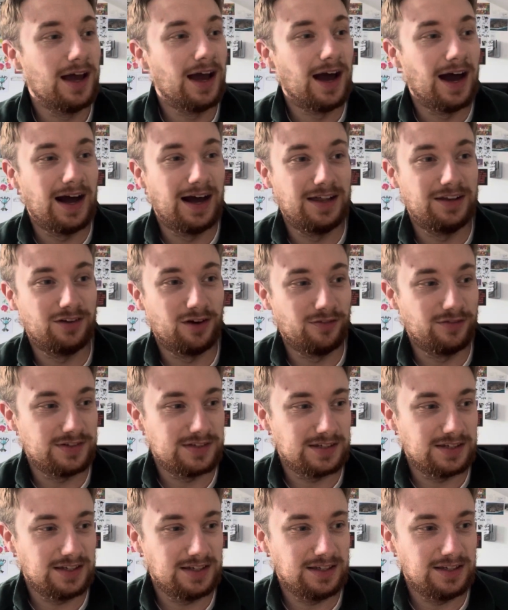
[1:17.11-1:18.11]
And
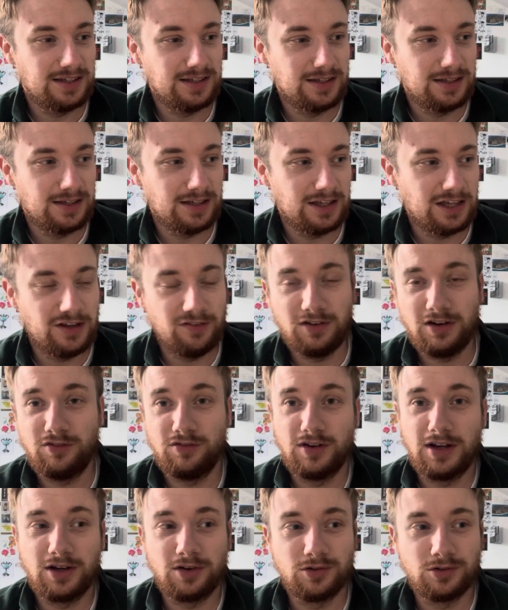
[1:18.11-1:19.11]
obviously, even if
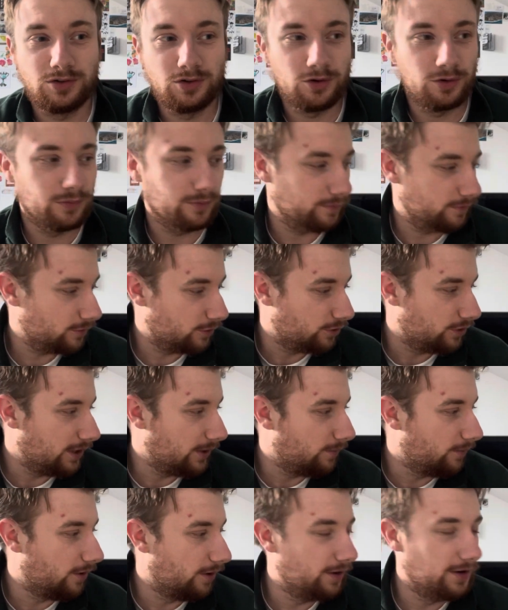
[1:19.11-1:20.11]
Lego don't
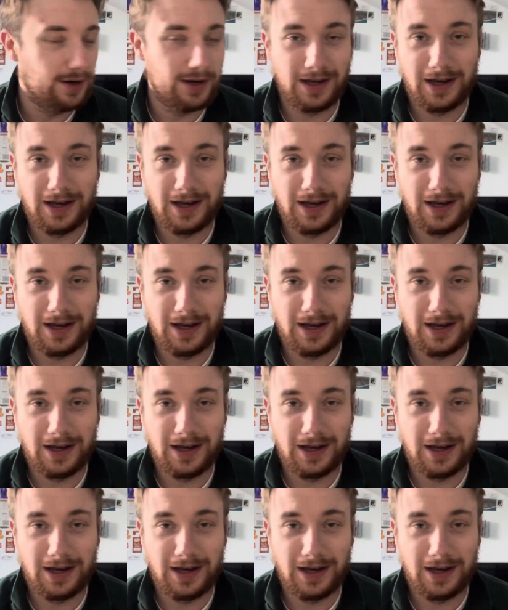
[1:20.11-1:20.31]
create one,